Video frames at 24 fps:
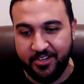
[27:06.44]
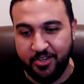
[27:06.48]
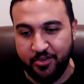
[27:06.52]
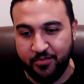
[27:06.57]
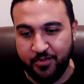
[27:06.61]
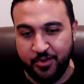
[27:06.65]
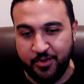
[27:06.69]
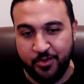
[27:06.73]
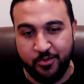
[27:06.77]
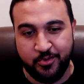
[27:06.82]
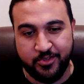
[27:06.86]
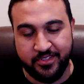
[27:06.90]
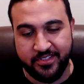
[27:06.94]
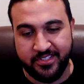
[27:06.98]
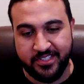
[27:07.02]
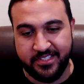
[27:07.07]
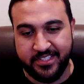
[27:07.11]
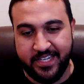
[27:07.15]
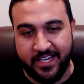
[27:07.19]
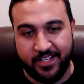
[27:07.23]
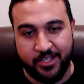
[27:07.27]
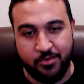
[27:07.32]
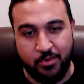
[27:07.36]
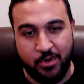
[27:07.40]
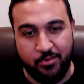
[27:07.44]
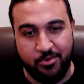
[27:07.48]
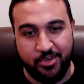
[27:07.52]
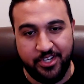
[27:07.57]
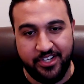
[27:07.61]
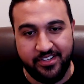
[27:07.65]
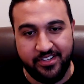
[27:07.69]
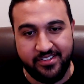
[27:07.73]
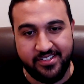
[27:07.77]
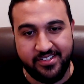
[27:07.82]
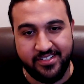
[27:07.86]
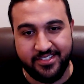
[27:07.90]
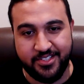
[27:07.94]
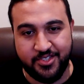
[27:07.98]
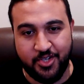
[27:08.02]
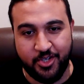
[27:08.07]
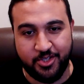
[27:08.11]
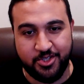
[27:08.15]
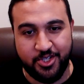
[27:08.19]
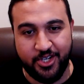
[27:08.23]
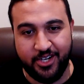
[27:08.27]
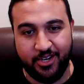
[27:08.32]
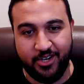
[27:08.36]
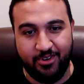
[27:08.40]
your views is exactly what we need to start
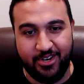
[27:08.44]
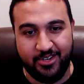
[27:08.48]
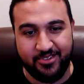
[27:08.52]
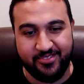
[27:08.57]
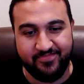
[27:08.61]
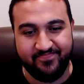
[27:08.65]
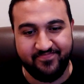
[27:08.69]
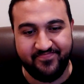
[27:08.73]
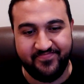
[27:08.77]
sharing around.